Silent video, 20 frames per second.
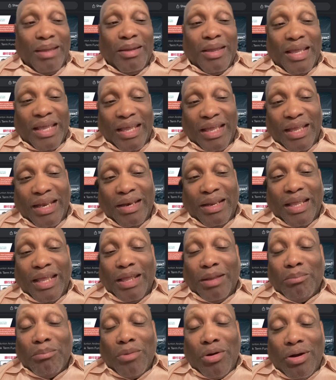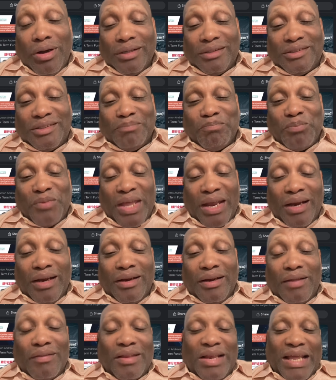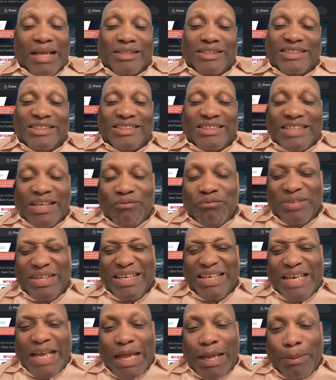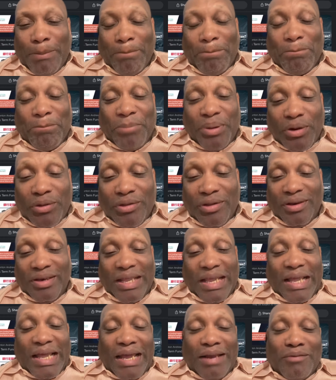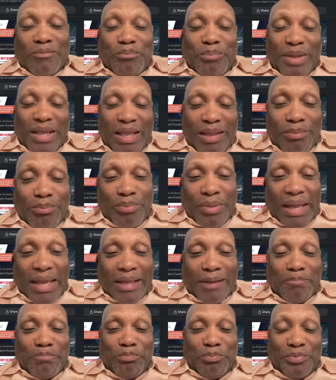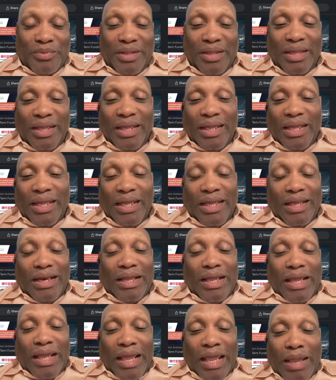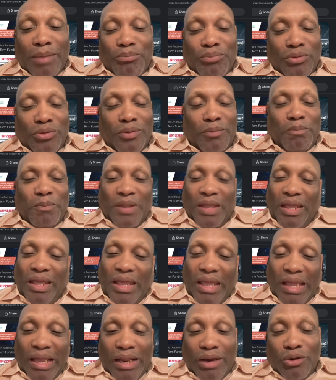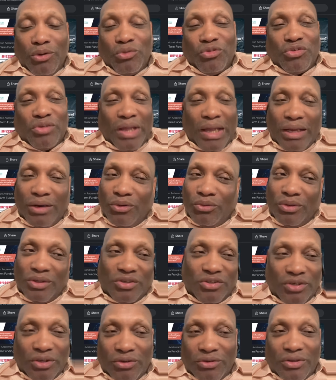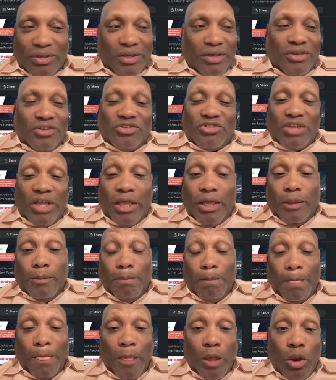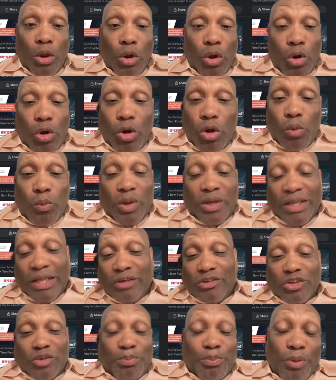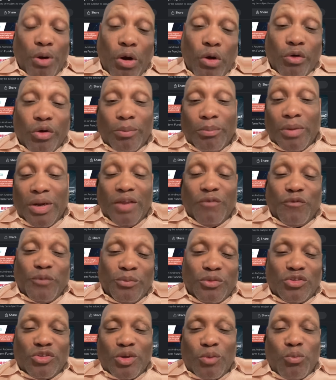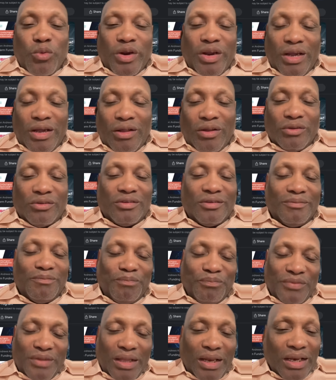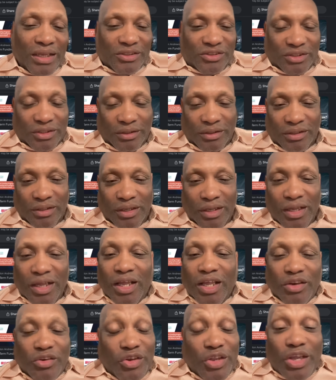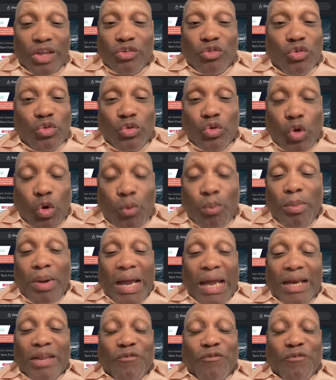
in in March and another like 79 billion they got to pay back in April. And I know I know the shields are going to say oh, well, they'll just borrow the money from somewhere else. Listen, there's nobody